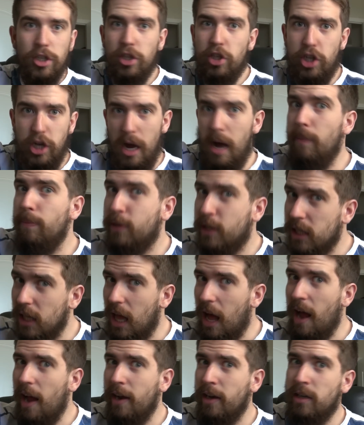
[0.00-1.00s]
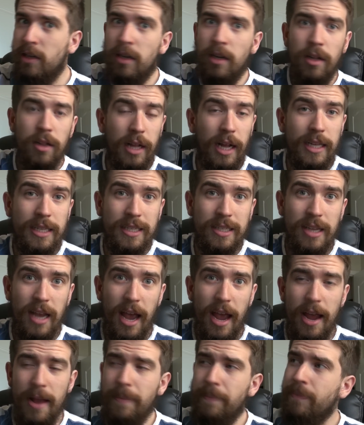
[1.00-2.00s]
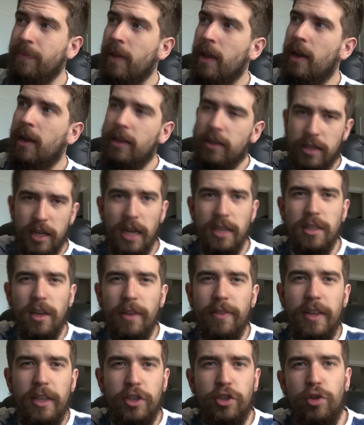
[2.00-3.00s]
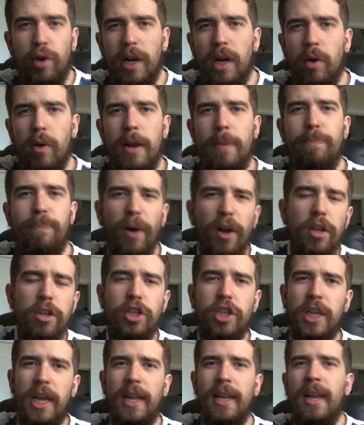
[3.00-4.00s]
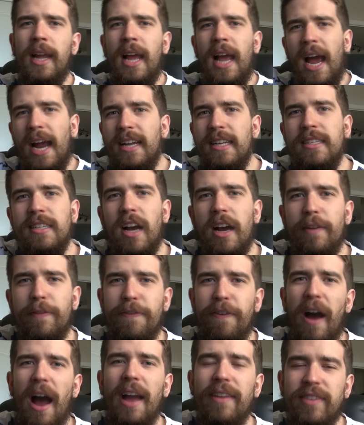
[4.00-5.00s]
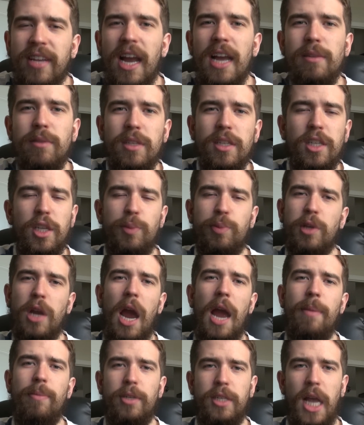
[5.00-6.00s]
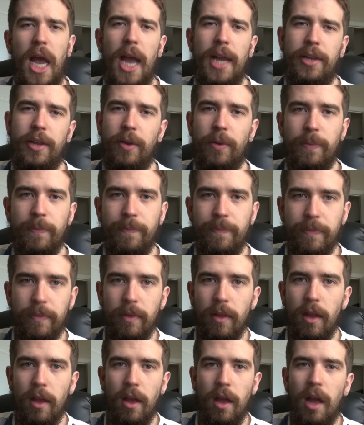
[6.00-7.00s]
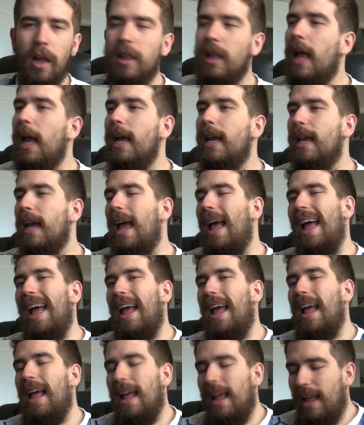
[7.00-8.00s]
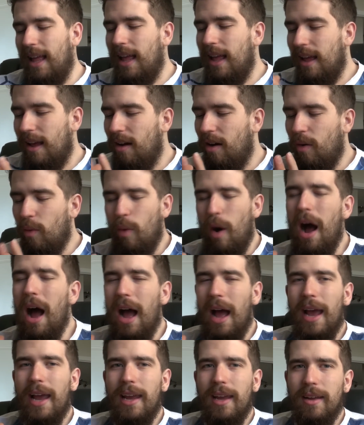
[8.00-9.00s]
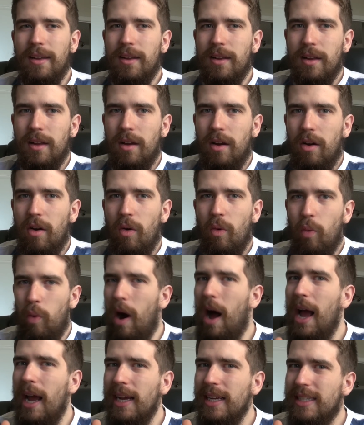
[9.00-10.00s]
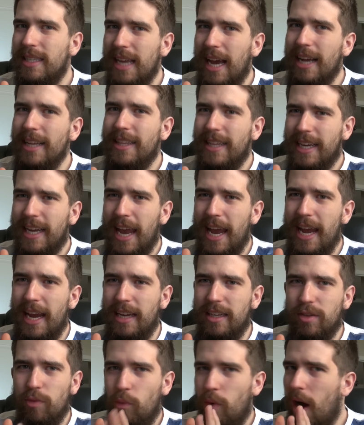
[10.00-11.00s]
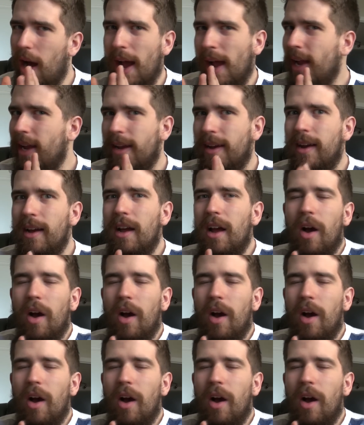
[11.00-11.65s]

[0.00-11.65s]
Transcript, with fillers: jumps line, let's say, does all this trickery bullshit, and he's got 5 times the subscribers I do. Like, why? Why is that the case? Why